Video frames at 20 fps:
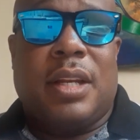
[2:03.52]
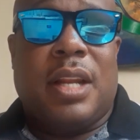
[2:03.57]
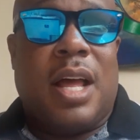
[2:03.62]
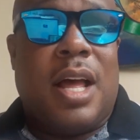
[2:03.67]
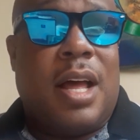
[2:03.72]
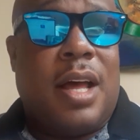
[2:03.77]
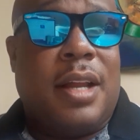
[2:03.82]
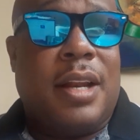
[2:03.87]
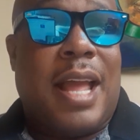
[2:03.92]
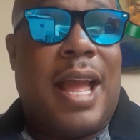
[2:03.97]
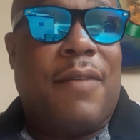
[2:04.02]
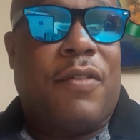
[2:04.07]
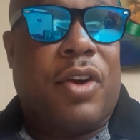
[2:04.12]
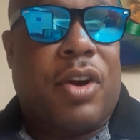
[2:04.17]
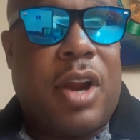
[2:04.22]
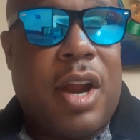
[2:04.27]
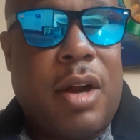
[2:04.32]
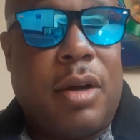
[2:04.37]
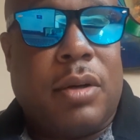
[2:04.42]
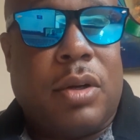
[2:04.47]

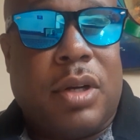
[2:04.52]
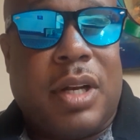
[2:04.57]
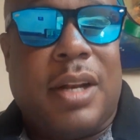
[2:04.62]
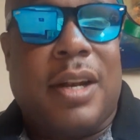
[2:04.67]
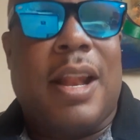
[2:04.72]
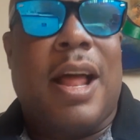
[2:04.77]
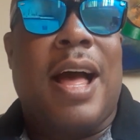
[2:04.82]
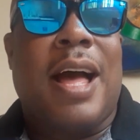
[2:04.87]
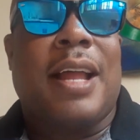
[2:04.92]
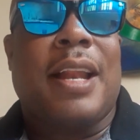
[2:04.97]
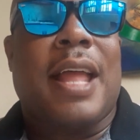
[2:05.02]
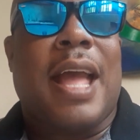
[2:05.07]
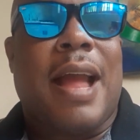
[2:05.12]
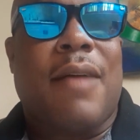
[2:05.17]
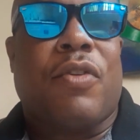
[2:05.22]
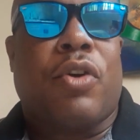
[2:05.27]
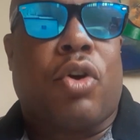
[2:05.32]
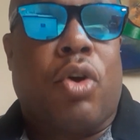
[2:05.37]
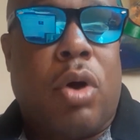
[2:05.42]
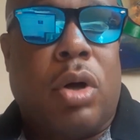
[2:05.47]

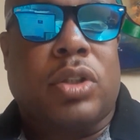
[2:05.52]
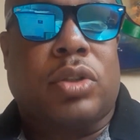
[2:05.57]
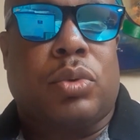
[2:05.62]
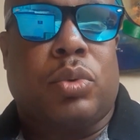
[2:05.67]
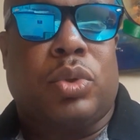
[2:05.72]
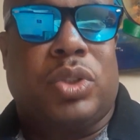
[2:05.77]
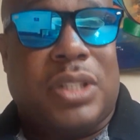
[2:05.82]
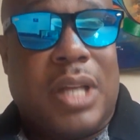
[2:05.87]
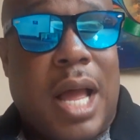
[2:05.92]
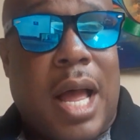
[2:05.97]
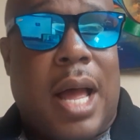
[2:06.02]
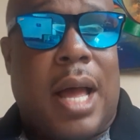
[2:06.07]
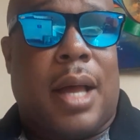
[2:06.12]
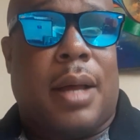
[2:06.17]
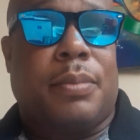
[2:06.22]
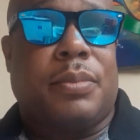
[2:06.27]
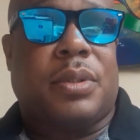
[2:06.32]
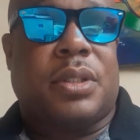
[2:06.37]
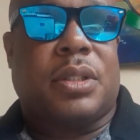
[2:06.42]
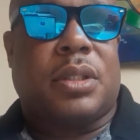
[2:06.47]
non-agricultural
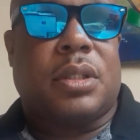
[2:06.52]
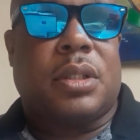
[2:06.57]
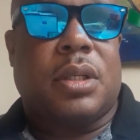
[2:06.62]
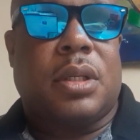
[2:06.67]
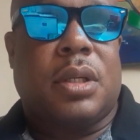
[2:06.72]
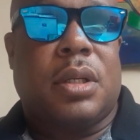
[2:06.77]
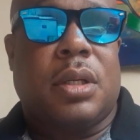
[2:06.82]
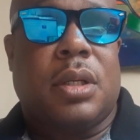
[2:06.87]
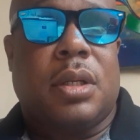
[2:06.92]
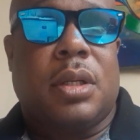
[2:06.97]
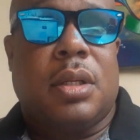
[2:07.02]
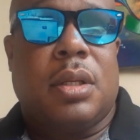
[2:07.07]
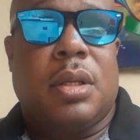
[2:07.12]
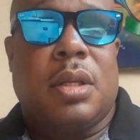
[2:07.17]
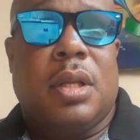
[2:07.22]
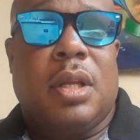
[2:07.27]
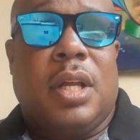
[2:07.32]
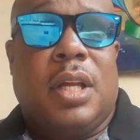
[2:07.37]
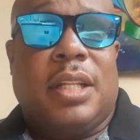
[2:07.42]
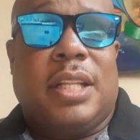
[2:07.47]
jobs
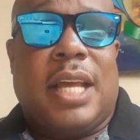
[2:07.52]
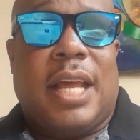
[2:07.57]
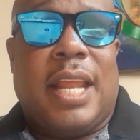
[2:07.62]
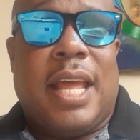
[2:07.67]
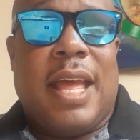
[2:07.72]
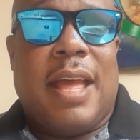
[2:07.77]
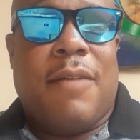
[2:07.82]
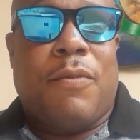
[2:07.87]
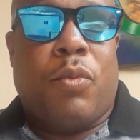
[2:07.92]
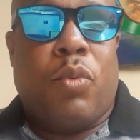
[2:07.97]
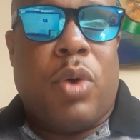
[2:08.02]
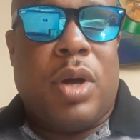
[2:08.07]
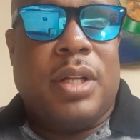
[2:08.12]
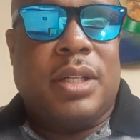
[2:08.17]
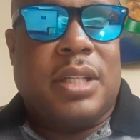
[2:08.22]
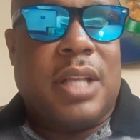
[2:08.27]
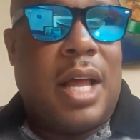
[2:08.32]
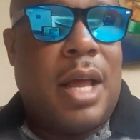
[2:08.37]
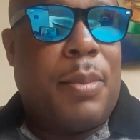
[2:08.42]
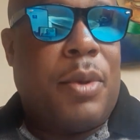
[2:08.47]
that have
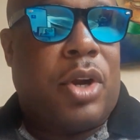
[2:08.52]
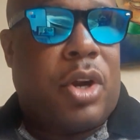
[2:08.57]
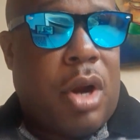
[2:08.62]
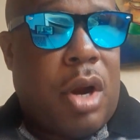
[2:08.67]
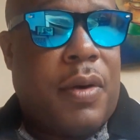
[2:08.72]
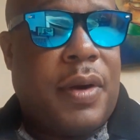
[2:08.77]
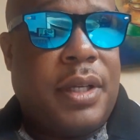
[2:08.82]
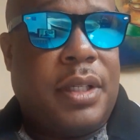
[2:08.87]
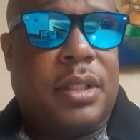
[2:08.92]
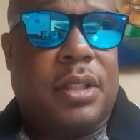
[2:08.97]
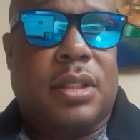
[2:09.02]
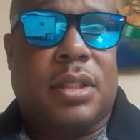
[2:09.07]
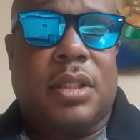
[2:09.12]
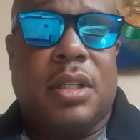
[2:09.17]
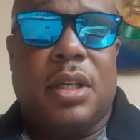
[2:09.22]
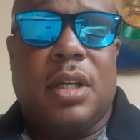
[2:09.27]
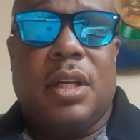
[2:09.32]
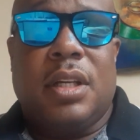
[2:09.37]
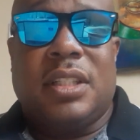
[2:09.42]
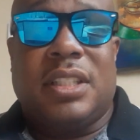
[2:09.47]
one-time occurrence,
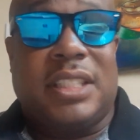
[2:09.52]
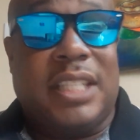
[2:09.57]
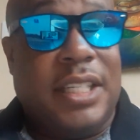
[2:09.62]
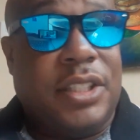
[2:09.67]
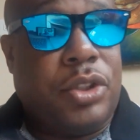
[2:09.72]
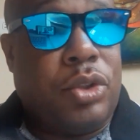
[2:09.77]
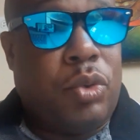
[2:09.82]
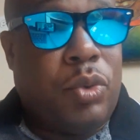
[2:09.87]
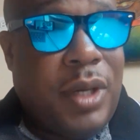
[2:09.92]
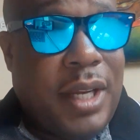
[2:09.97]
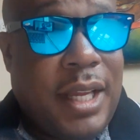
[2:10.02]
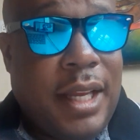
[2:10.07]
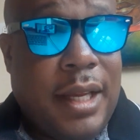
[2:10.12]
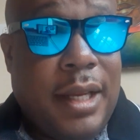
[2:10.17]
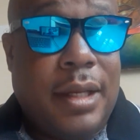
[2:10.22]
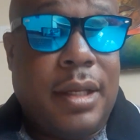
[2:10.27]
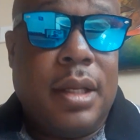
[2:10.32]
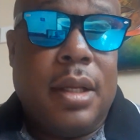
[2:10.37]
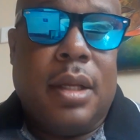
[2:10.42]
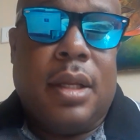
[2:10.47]
seasonal
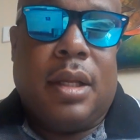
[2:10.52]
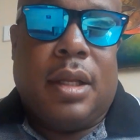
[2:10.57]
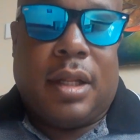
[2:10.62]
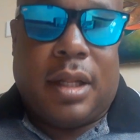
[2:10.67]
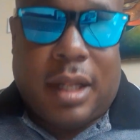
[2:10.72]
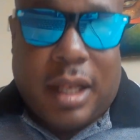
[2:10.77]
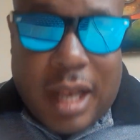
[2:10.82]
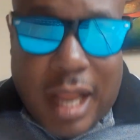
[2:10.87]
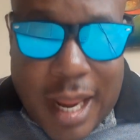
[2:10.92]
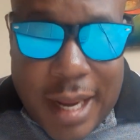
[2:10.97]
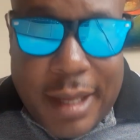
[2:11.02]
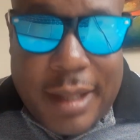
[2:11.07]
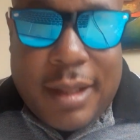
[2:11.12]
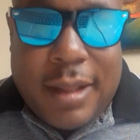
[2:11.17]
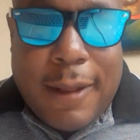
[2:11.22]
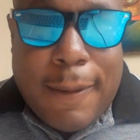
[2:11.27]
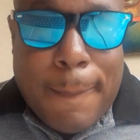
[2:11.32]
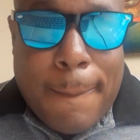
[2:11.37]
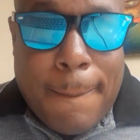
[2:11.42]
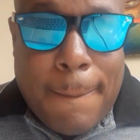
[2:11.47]
need, like
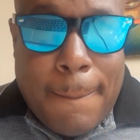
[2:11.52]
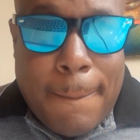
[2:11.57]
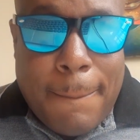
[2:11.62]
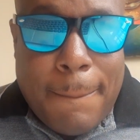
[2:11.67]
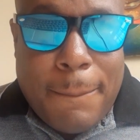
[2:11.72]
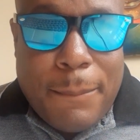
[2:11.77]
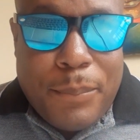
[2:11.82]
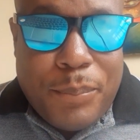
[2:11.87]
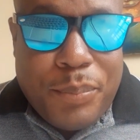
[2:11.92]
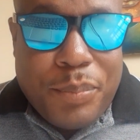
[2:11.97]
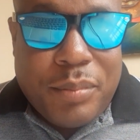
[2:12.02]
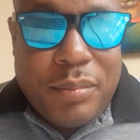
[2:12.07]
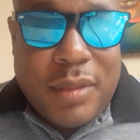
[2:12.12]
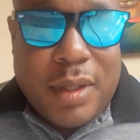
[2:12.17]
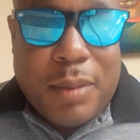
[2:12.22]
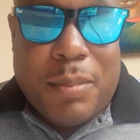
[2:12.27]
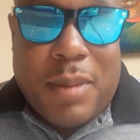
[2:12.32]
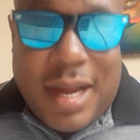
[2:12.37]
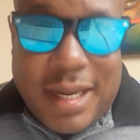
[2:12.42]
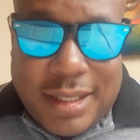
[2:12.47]

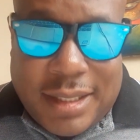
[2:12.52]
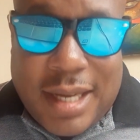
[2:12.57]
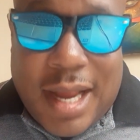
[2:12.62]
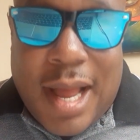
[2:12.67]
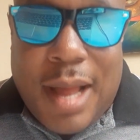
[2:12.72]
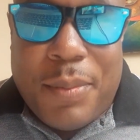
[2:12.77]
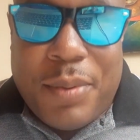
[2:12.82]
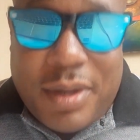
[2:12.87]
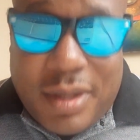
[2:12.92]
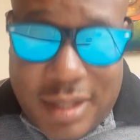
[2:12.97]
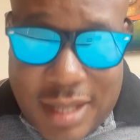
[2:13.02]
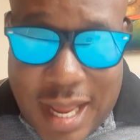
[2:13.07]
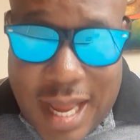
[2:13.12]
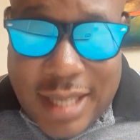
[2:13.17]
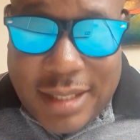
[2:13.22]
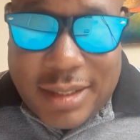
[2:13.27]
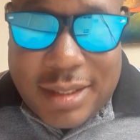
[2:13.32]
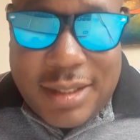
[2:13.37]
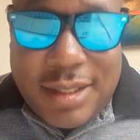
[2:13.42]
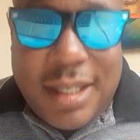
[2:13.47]
my job in
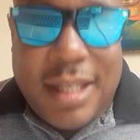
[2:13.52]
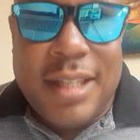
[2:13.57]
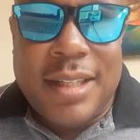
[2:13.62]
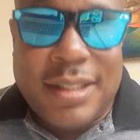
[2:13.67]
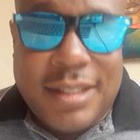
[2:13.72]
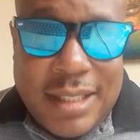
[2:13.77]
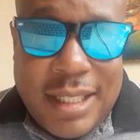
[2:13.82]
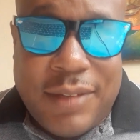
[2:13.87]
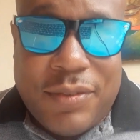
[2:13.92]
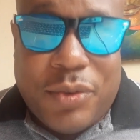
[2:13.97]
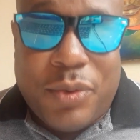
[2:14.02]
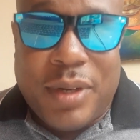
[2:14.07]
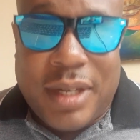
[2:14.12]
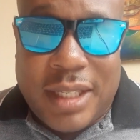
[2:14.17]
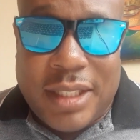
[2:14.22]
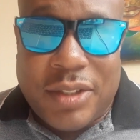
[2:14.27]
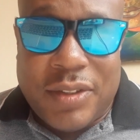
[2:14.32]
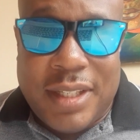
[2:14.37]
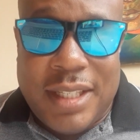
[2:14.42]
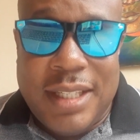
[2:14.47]
Alaska in the seafood
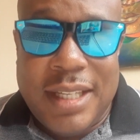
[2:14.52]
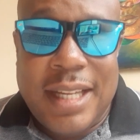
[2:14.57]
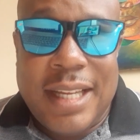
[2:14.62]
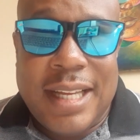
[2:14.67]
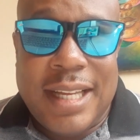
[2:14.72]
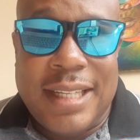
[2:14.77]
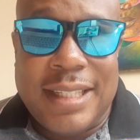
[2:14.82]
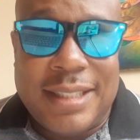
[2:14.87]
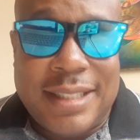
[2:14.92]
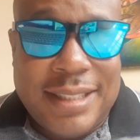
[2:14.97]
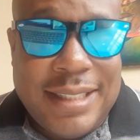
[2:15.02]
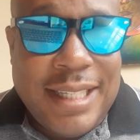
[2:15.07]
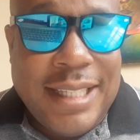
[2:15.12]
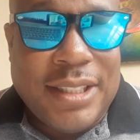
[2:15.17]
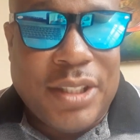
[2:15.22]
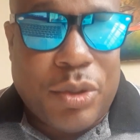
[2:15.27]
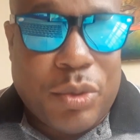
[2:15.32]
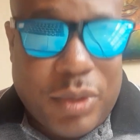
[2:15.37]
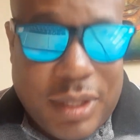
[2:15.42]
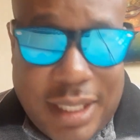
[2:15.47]
industry is
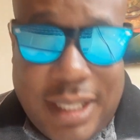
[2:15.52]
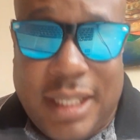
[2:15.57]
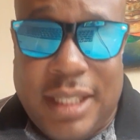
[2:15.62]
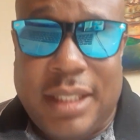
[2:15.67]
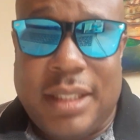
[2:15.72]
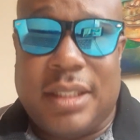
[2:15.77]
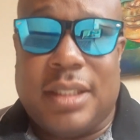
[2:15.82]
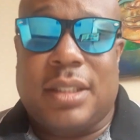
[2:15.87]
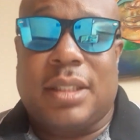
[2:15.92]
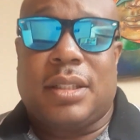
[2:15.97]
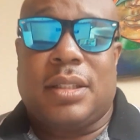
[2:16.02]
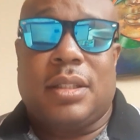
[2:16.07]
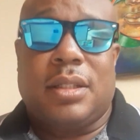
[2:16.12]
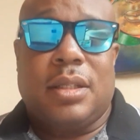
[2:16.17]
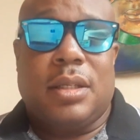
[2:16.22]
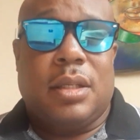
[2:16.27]
seasonal needs,